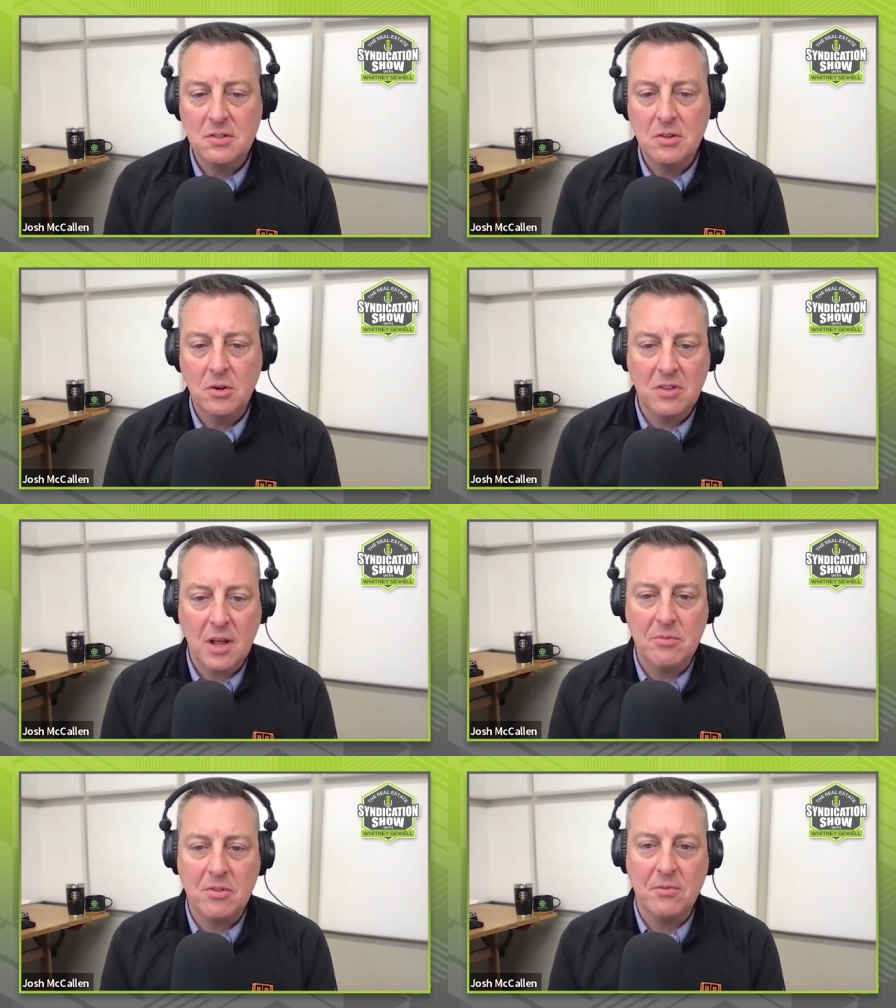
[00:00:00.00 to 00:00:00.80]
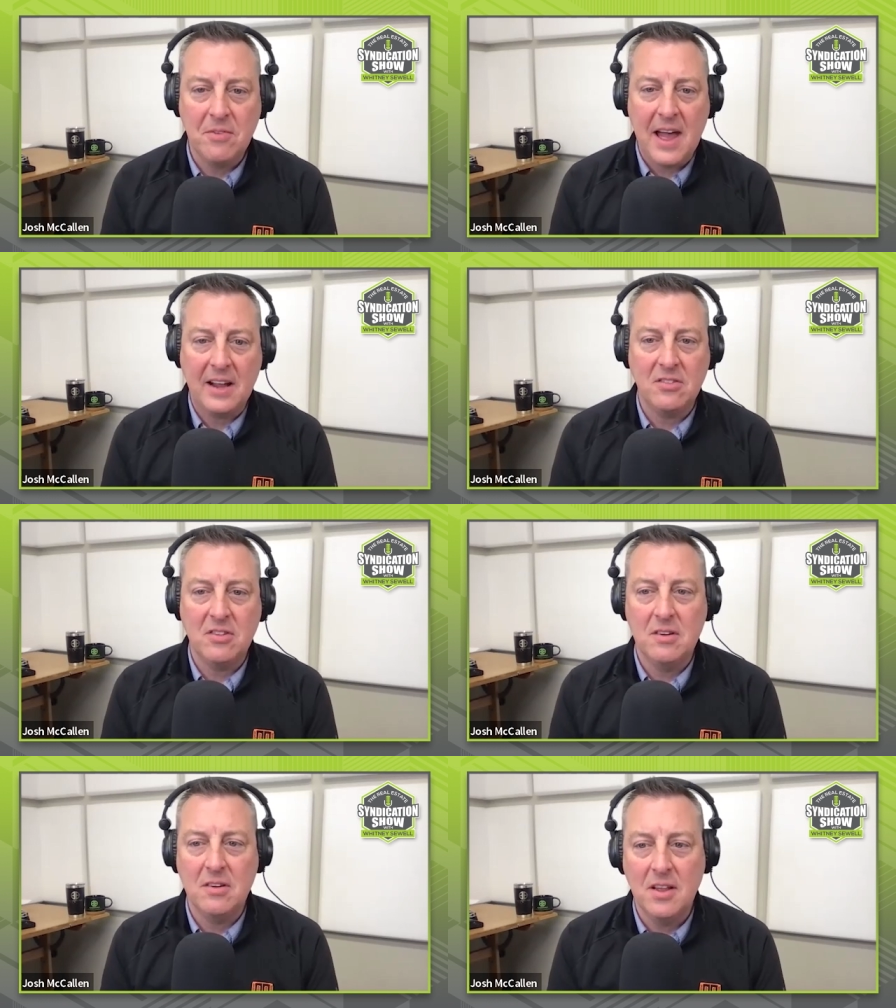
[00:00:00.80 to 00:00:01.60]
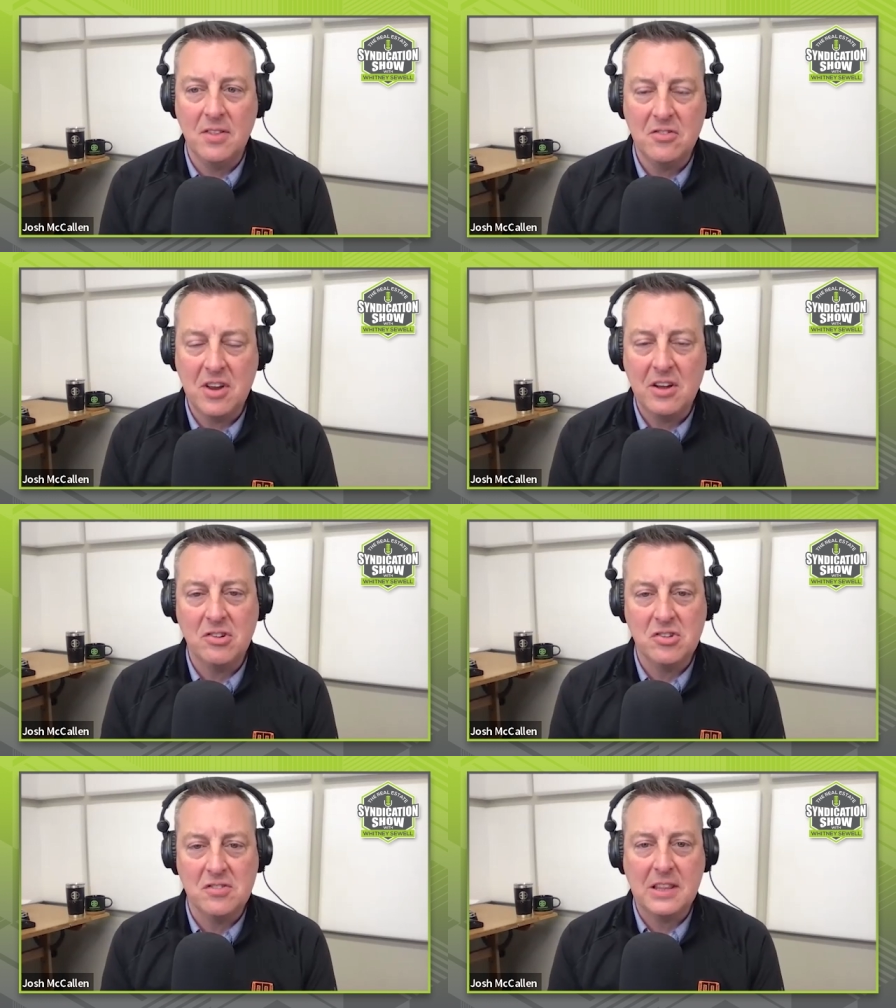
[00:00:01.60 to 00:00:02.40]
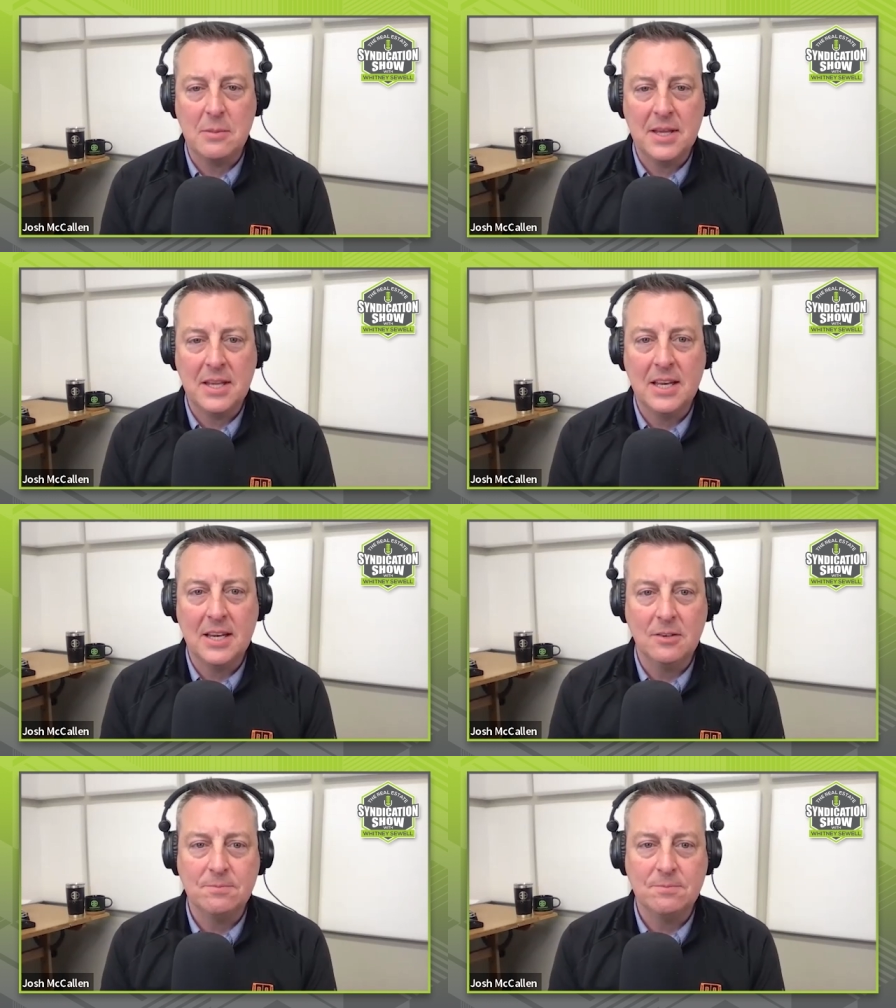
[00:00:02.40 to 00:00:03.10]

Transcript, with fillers: Those types of facts and, and the challenges at the beginning.